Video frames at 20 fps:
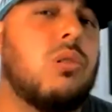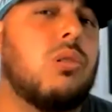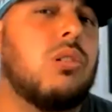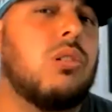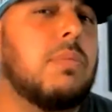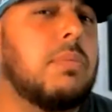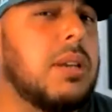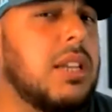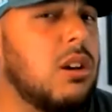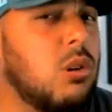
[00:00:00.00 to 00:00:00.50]

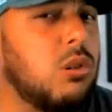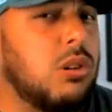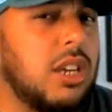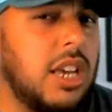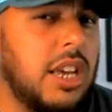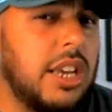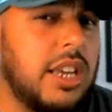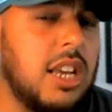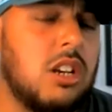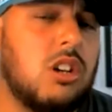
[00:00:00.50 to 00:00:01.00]
going to be
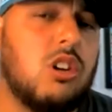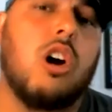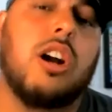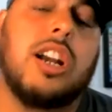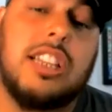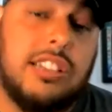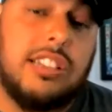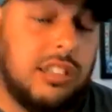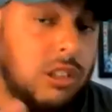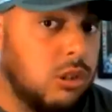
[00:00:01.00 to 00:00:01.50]
okay at guard.
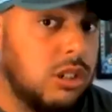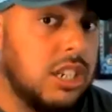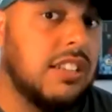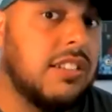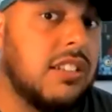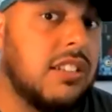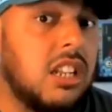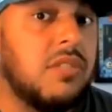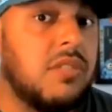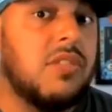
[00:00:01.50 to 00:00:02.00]
He still
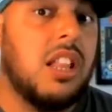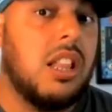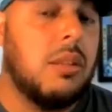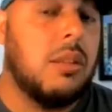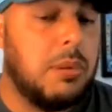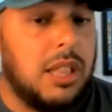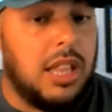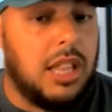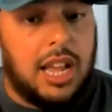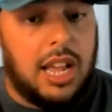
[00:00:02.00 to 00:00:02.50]
needs to
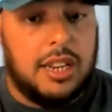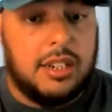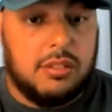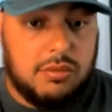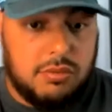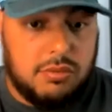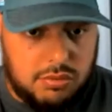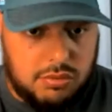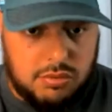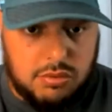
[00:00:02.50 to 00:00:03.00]
develop a lot.
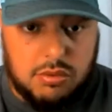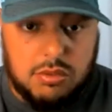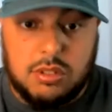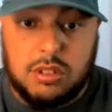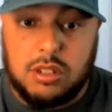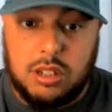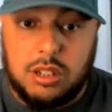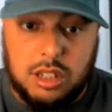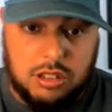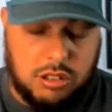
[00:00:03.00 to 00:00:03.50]
He